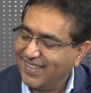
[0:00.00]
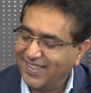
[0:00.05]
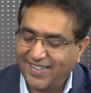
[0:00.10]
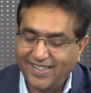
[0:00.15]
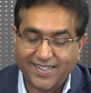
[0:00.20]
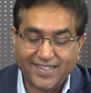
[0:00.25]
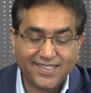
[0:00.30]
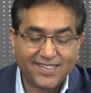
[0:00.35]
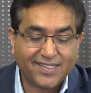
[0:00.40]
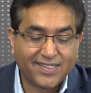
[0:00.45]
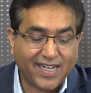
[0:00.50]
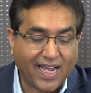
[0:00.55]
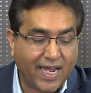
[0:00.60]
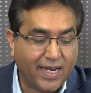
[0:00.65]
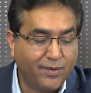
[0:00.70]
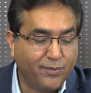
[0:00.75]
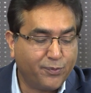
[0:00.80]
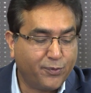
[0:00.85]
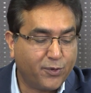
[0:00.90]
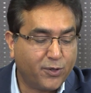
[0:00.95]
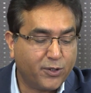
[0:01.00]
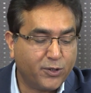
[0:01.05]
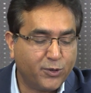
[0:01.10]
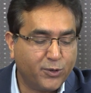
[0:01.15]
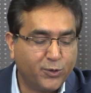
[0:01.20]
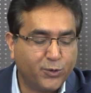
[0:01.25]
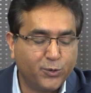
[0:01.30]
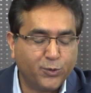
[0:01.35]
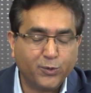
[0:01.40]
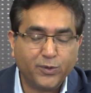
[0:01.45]
Yeah, it is time for
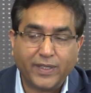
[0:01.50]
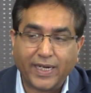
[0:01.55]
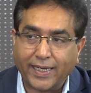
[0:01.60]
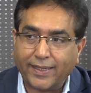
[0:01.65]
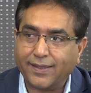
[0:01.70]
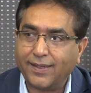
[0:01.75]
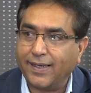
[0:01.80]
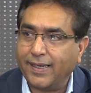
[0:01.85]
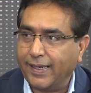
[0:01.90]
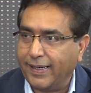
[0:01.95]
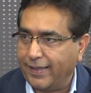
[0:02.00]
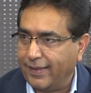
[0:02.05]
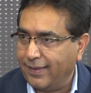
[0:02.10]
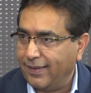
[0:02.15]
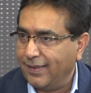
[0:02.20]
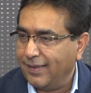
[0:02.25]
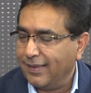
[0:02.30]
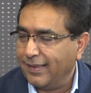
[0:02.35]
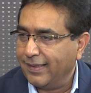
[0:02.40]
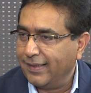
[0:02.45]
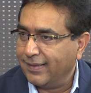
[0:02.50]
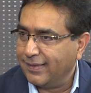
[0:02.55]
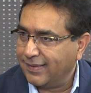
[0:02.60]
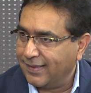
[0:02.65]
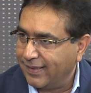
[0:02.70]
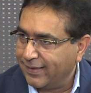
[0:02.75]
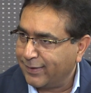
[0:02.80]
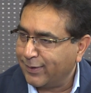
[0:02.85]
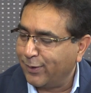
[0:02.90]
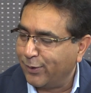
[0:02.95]
you to get ahead, is
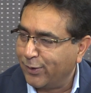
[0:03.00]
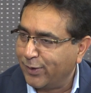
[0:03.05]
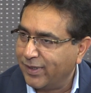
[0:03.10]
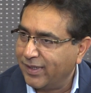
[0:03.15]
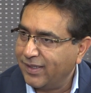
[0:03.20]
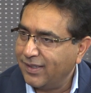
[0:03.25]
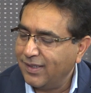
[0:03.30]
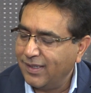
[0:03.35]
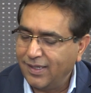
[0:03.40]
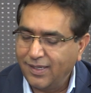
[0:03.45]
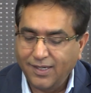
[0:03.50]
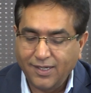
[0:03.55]
their slogan.